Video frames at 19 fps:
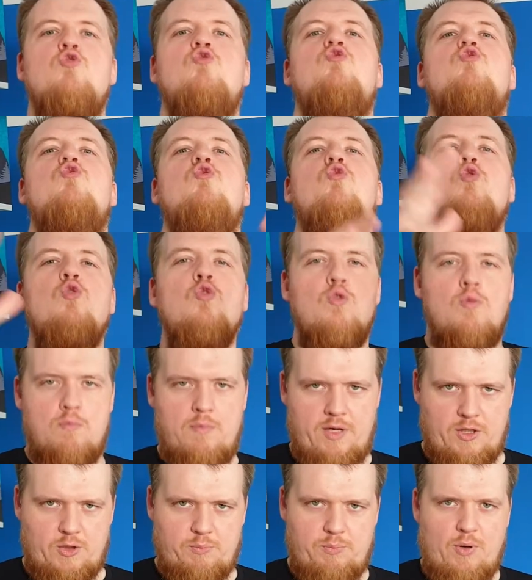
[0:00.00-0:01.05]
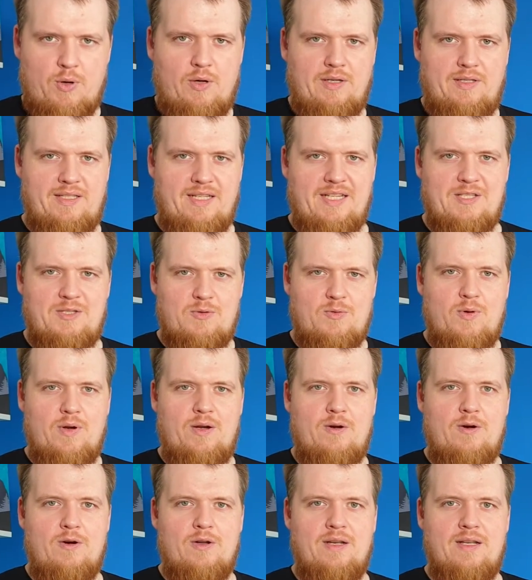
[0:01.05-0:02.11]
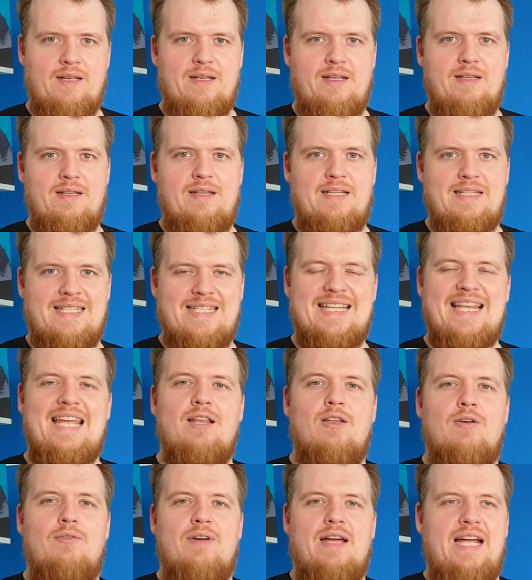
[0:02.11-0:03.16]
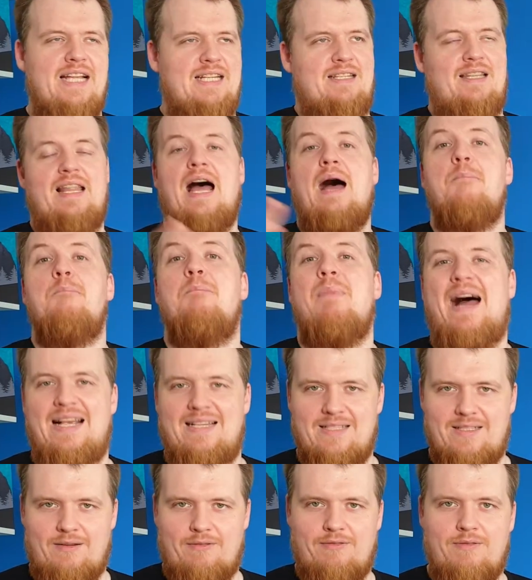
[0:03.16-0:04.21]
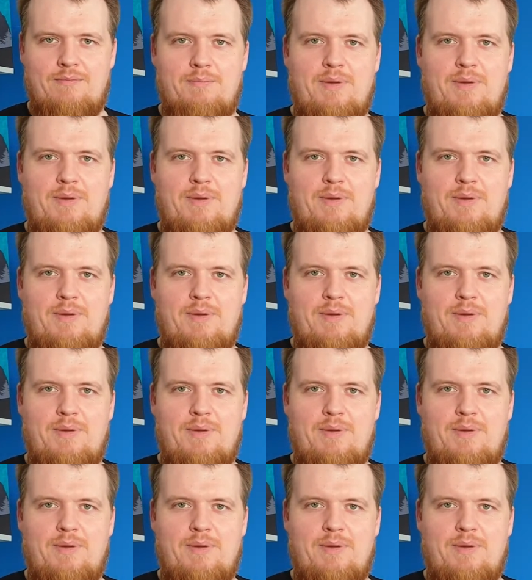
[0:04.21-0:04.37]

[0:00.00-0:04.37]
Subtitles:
too much politics going on, and the scale of it isn't that massive.